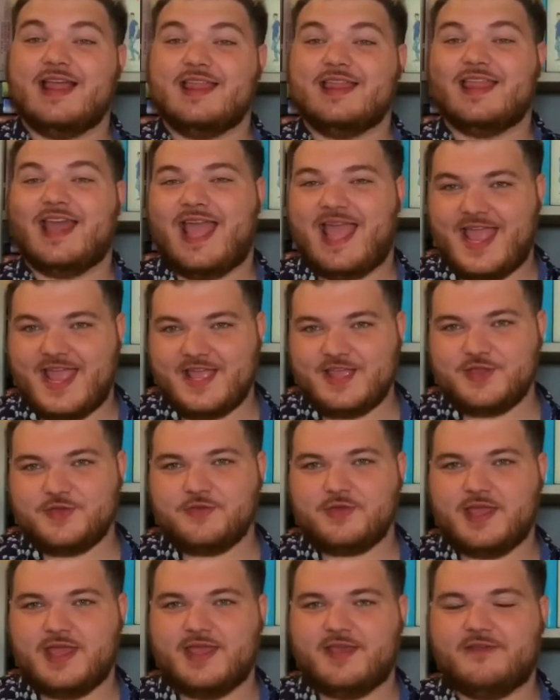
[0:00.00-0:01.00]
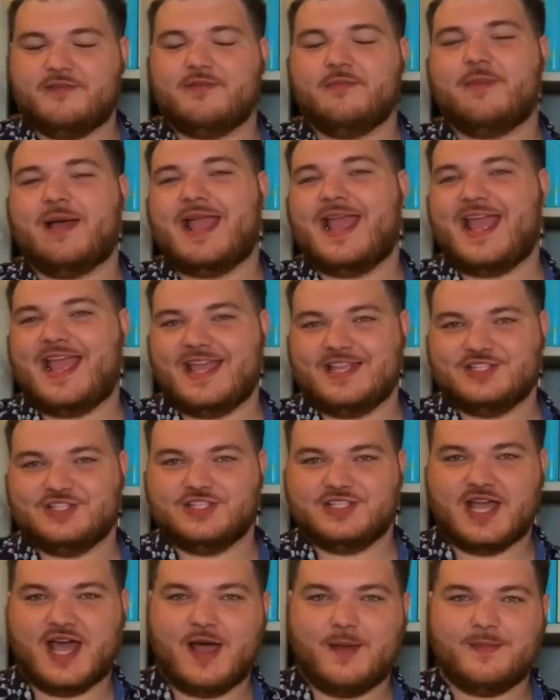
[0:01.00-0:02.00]
The Hate You Give by Angie
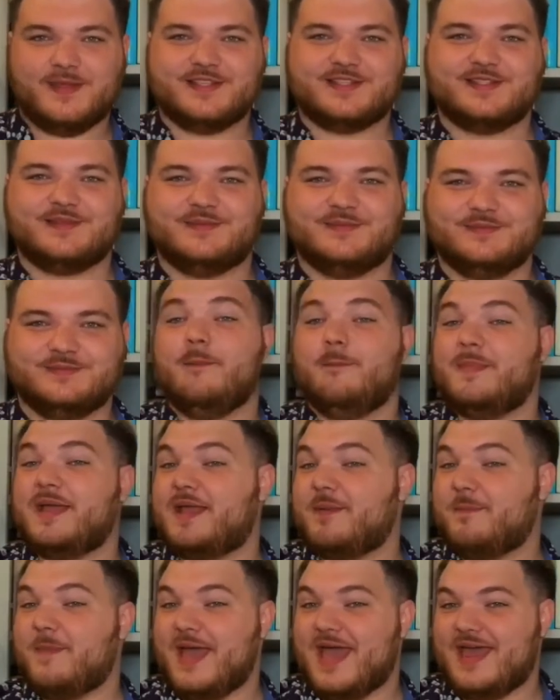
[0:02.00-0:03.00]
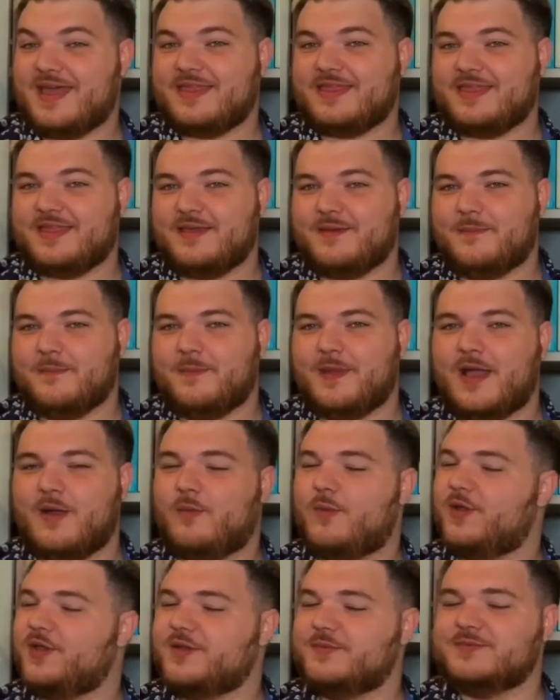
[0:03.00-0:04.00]
Thomas. Macbeth by
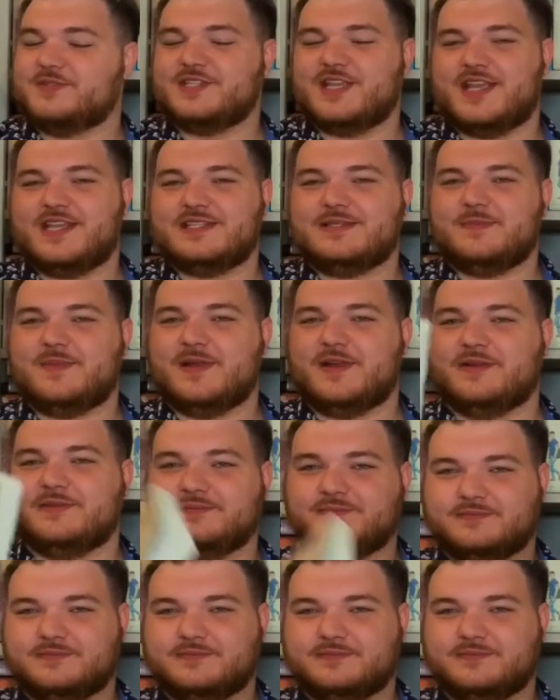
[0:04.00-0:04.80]
William Shakespeare.